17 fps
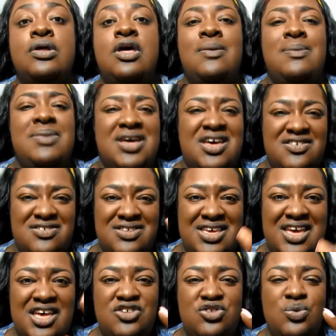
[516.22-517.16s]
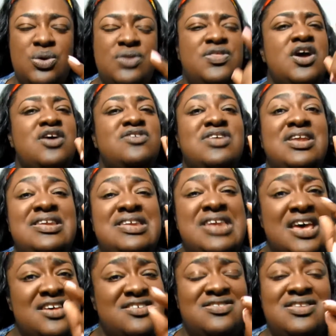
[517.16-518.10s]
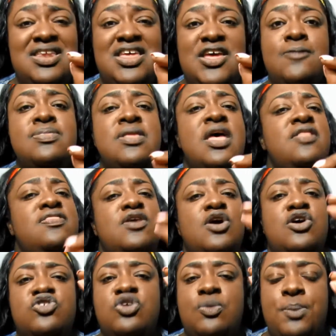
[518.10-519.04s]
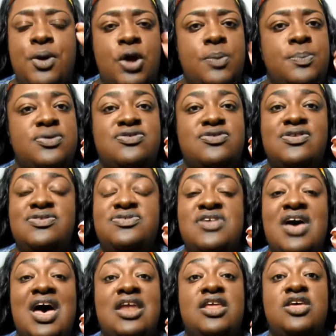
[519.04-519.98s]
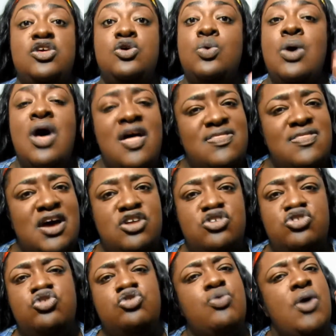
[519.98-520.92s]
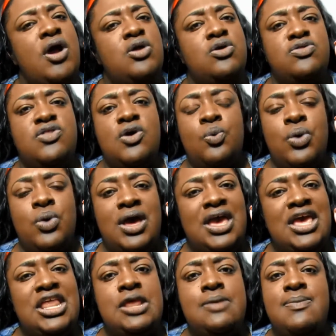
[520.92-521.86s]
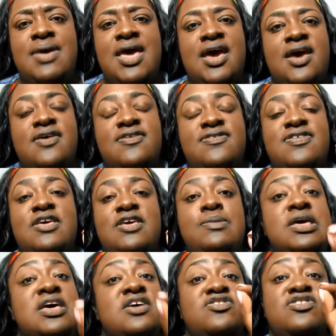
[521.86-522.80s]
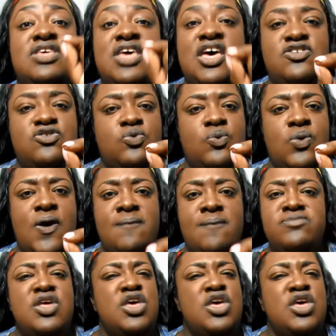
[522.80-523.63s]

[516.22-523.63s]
Because guess what? There's a destiny, there's a purpose inside of you that is greater than what any man can see. Because guess what?